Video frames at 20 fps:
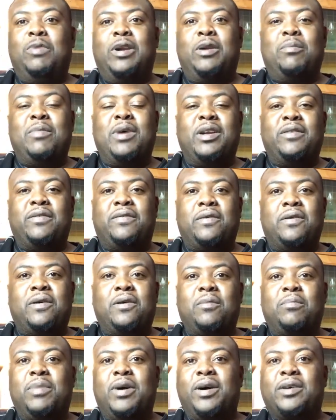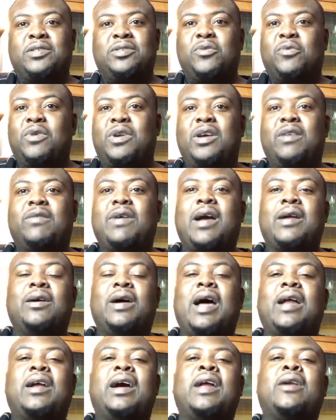of money for her bucks or whatever.
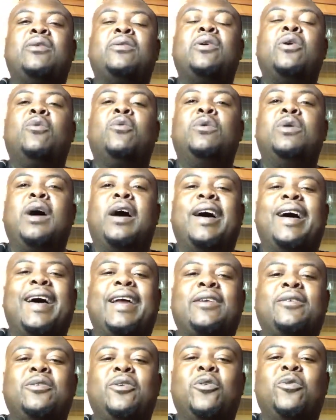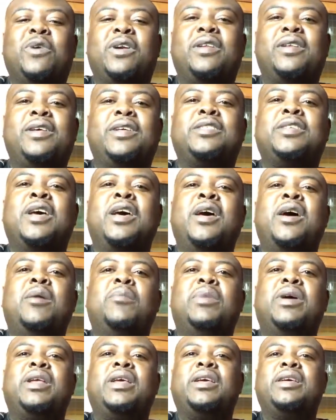I don't know. I don't know what it is,
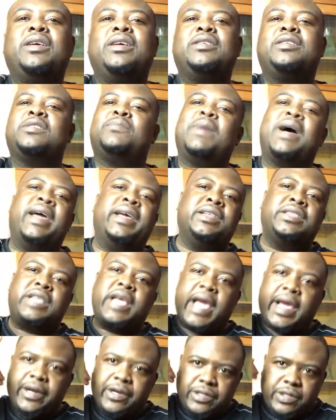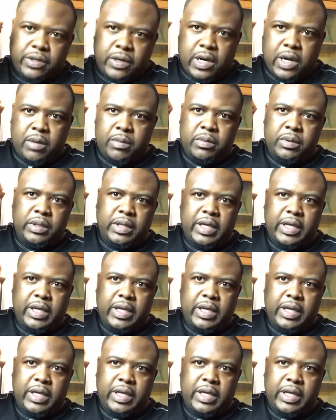but it just my antennas are up.